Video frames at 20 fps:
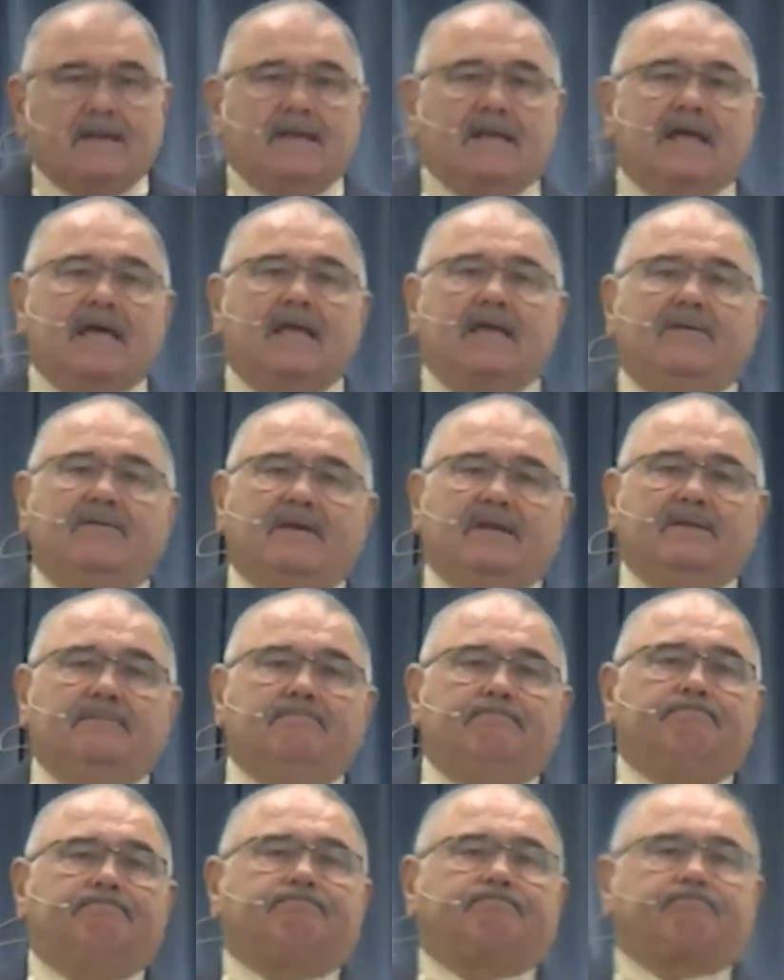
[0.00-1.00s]

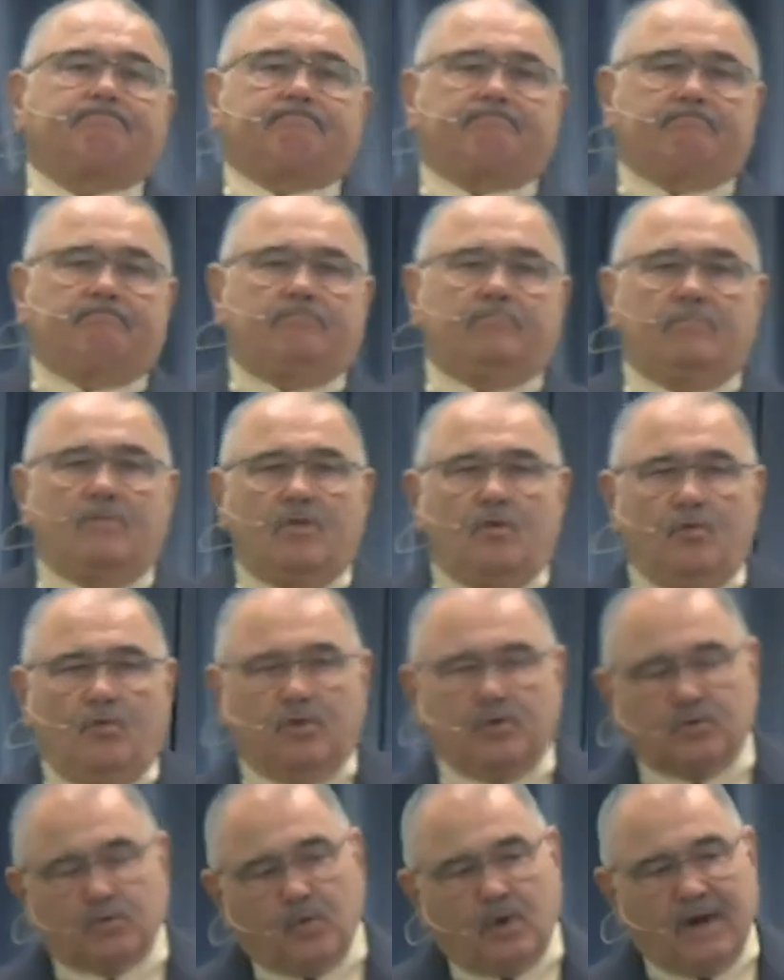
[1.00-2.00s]
David
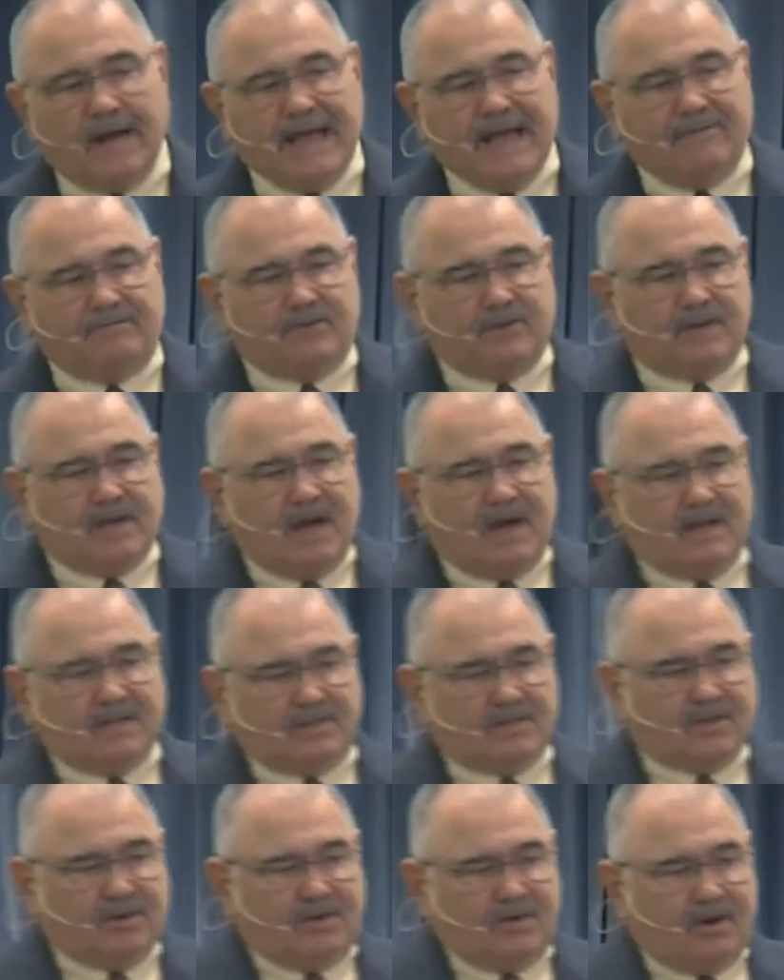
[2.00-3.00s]
was one after
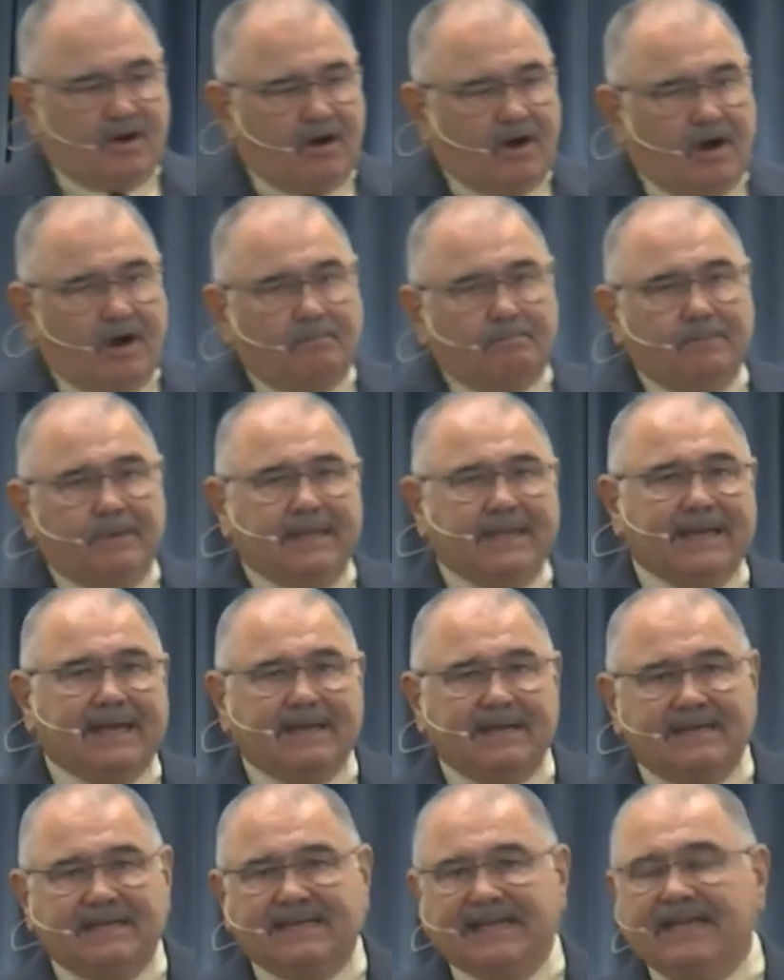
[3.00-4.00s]
God's own heart, but
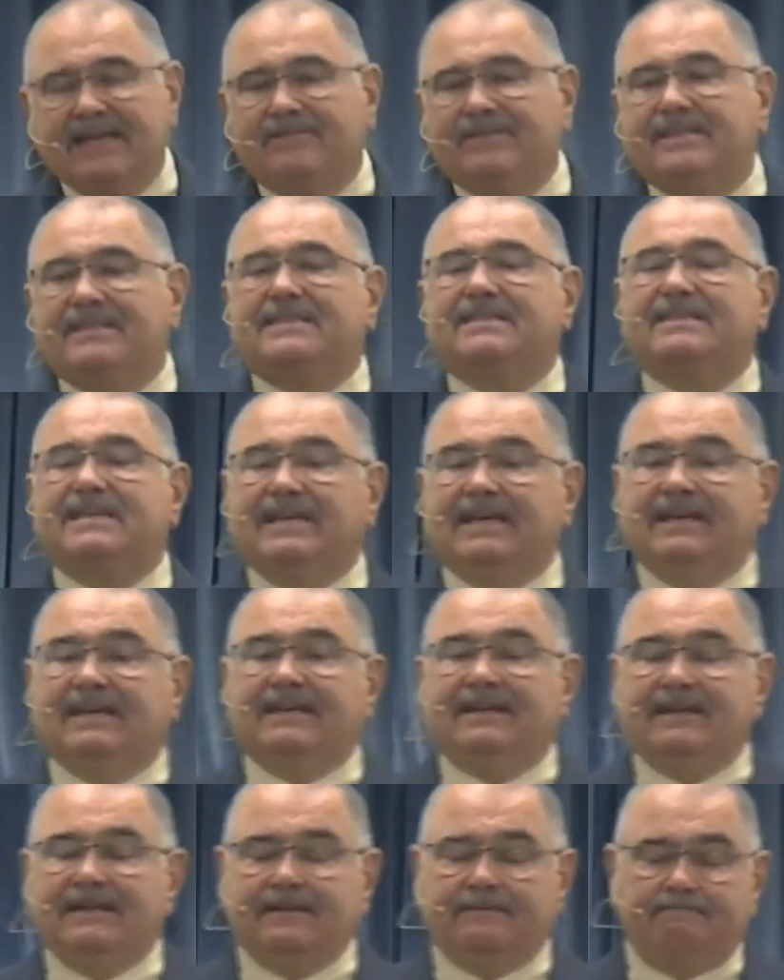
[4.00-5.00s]
yet David sinned.